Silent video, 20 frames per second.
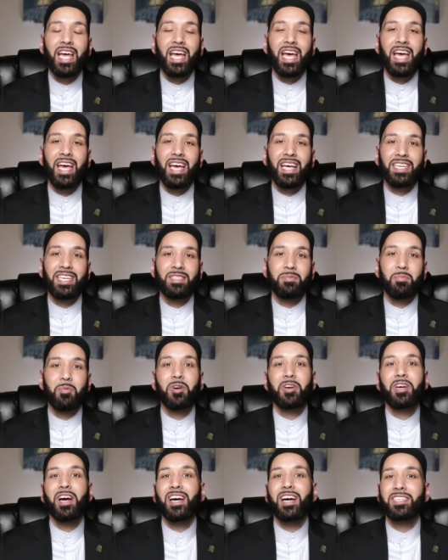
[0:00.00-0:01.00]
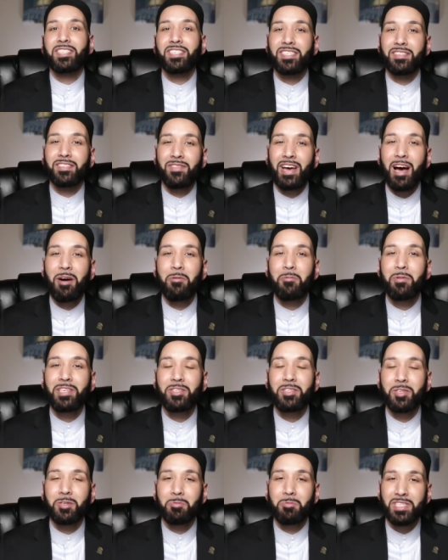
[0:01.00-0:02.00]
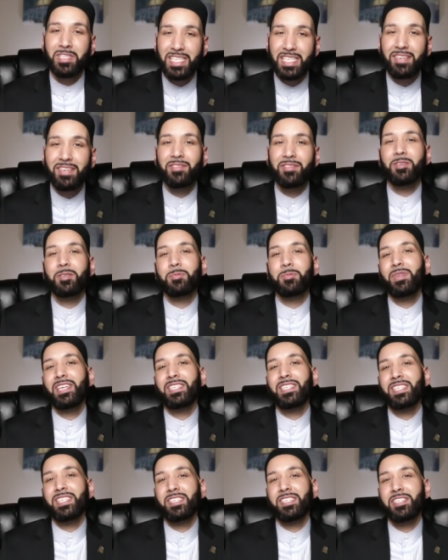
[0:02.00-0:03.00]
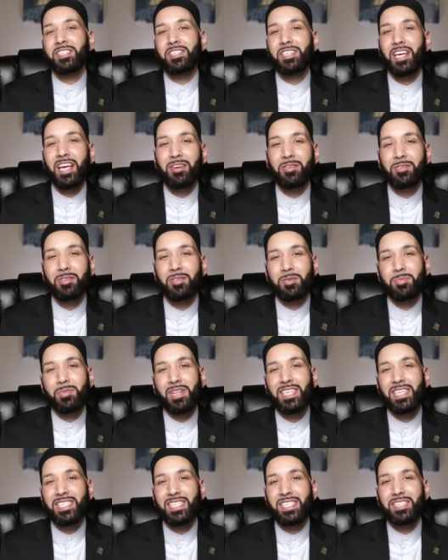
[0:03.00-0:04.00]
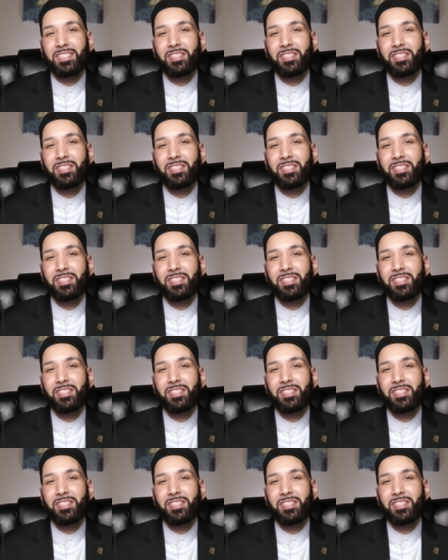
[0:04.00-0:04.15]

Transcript: and more conscious of how we should receive those blessings and channel those blessings